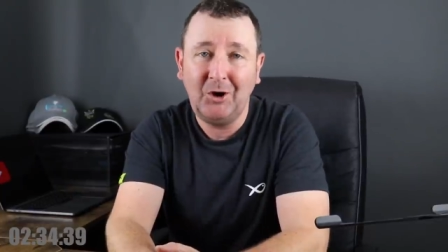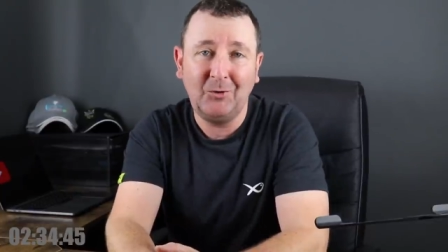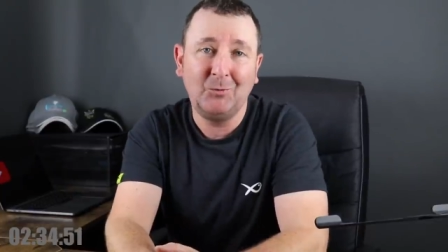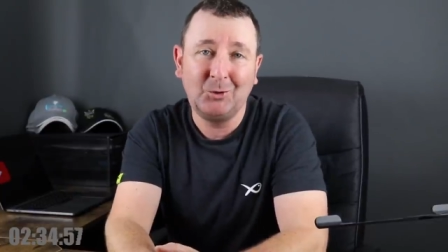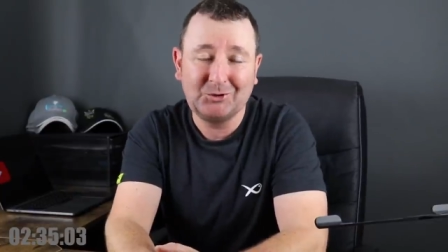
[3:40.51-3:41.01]

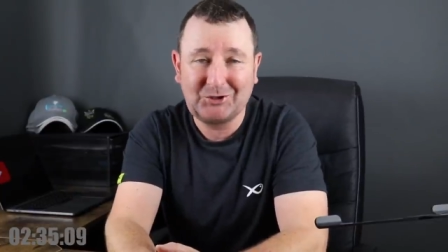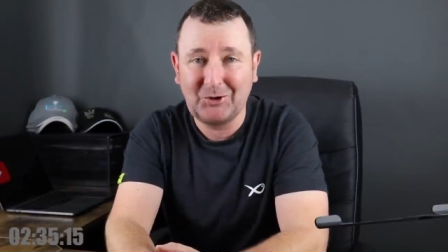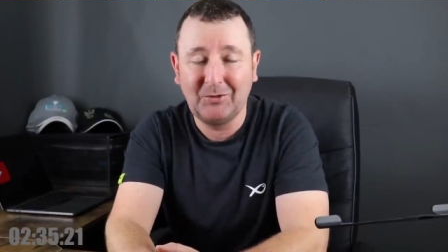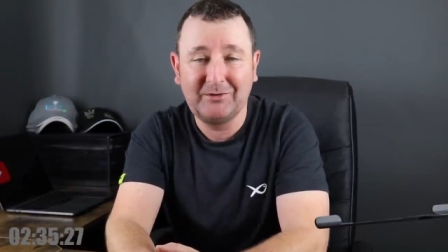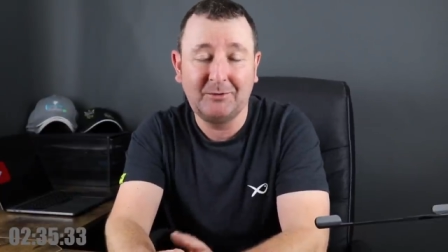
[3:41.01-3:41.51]
hot
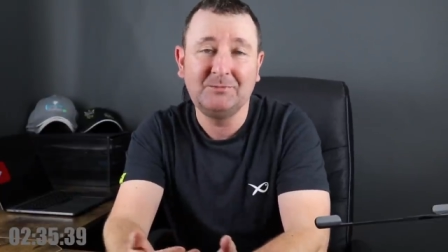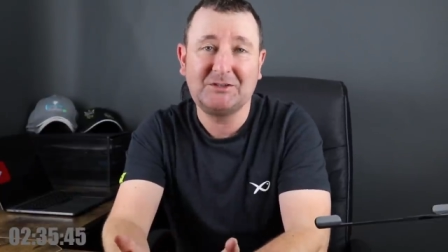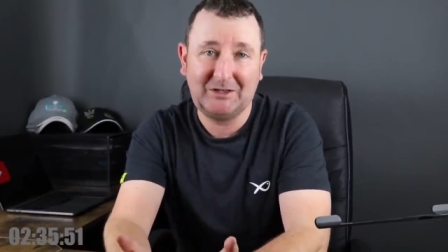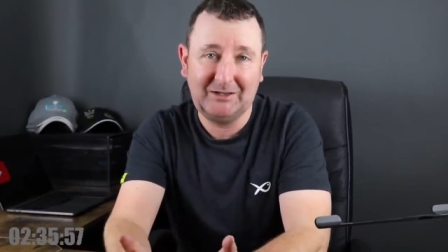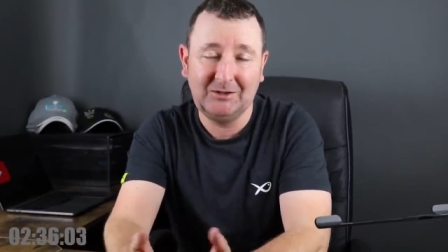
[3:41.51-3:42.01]
water over them
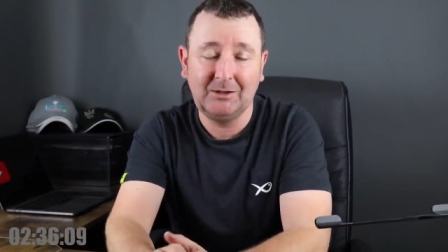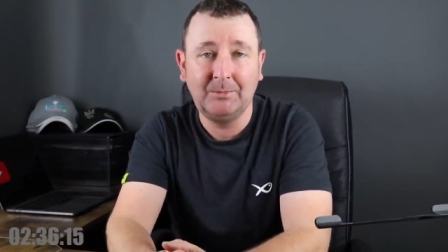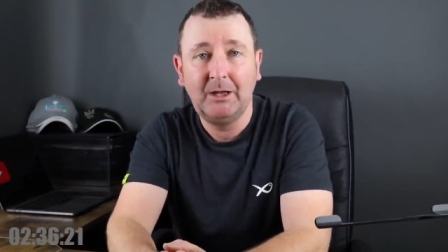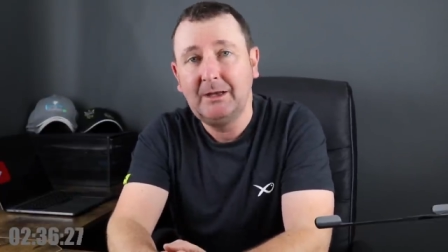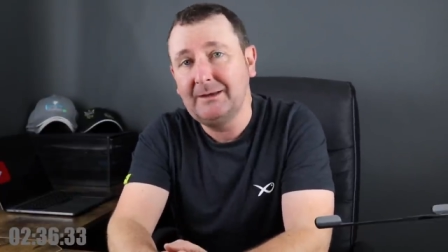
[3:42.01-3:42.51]
to kill them.